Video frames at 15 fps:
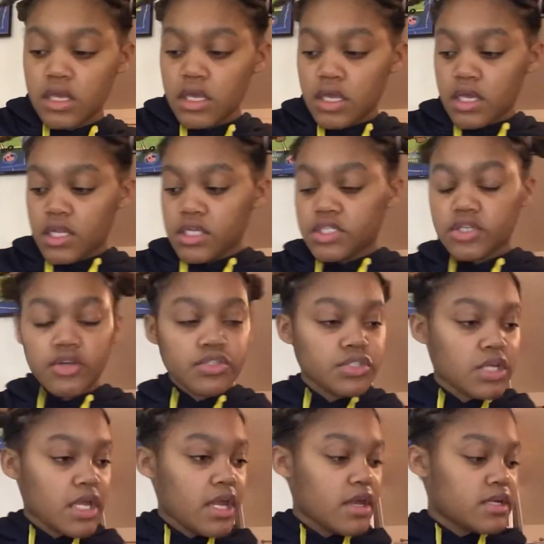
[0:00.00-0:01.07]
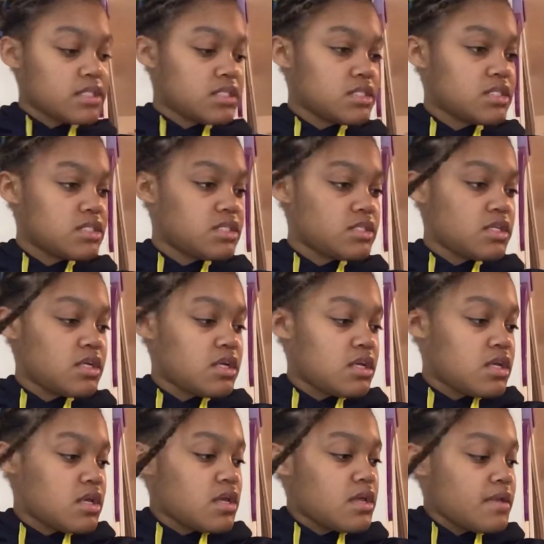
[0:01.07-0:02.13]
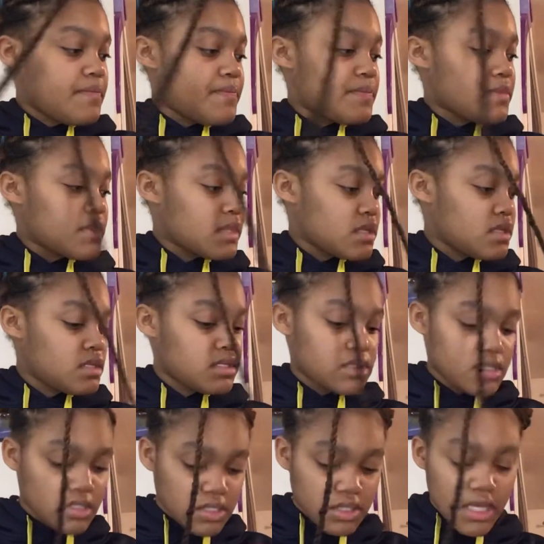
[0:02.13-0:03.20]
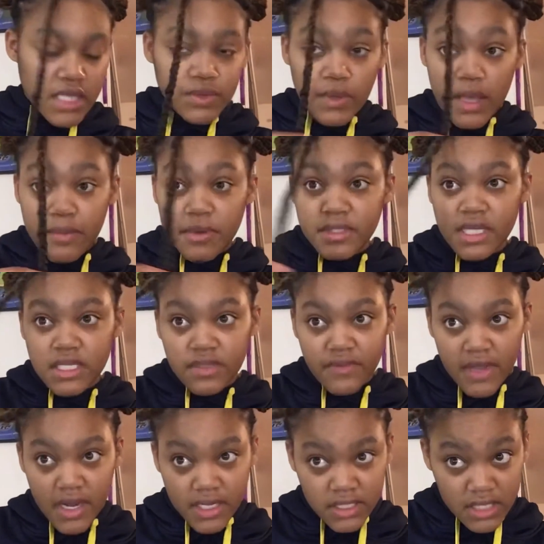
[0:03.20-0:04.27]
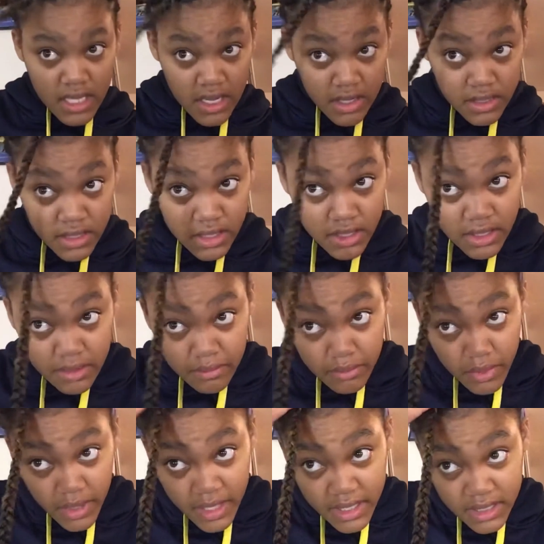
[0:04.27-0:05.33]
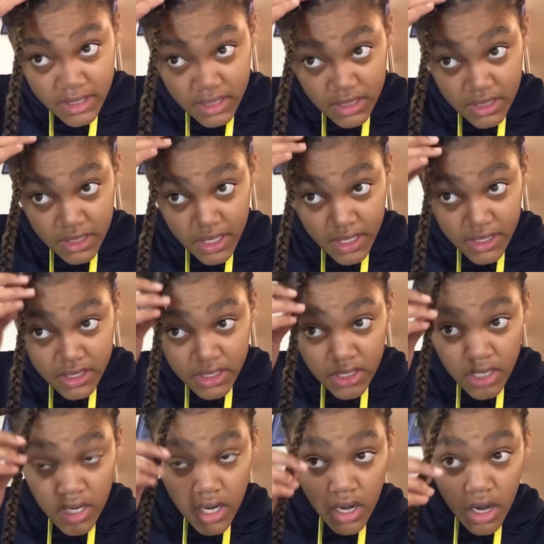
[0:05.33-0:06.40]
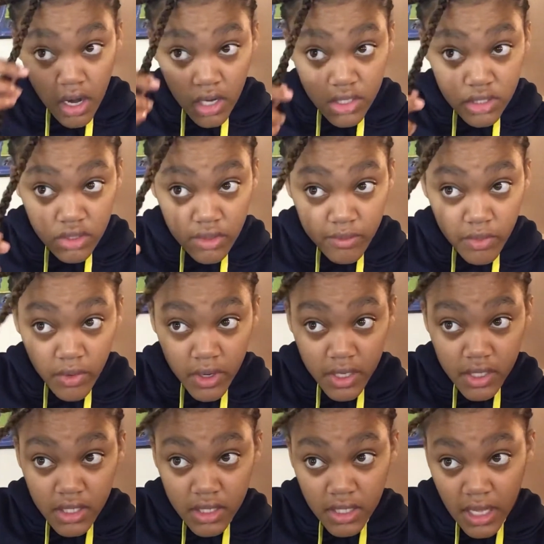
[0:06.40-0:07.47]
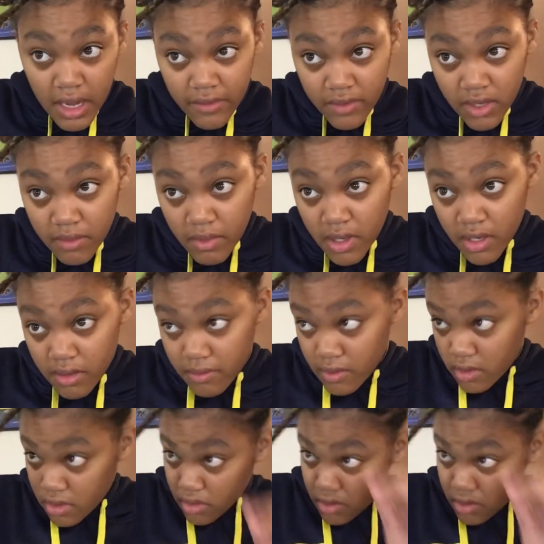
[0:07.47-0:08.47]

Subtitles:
and it shows your heritage. So that's why protective hairstyles and braids and such are so important in the African American